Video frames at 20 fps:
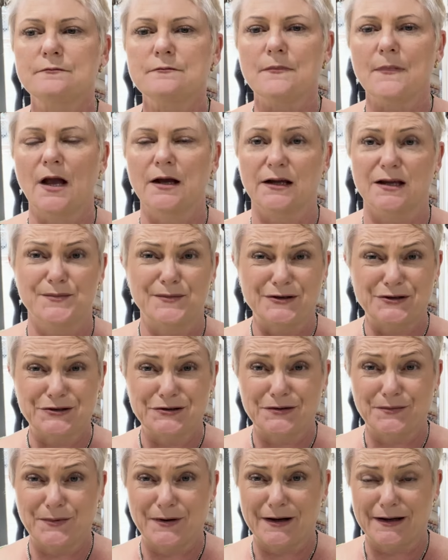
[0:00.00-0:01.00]
I commissioned
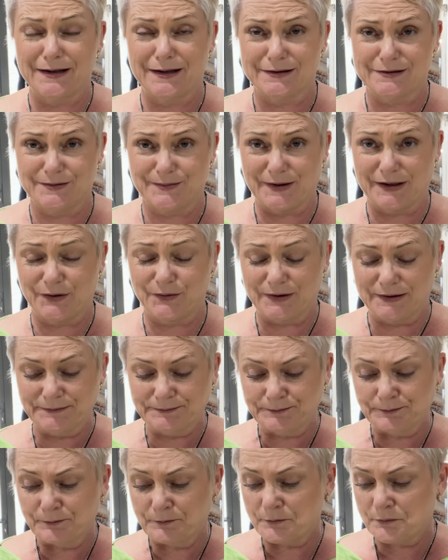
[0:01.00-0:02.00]
to make one,
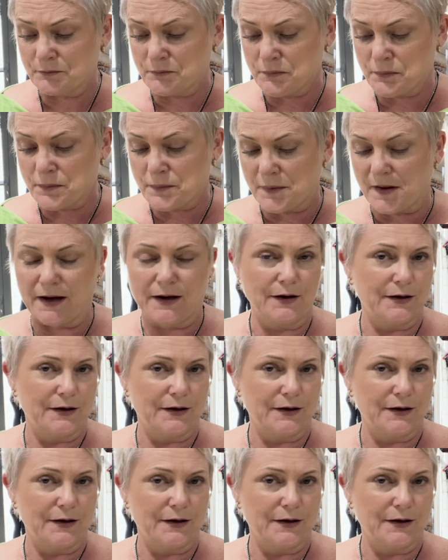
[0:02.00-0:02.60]
and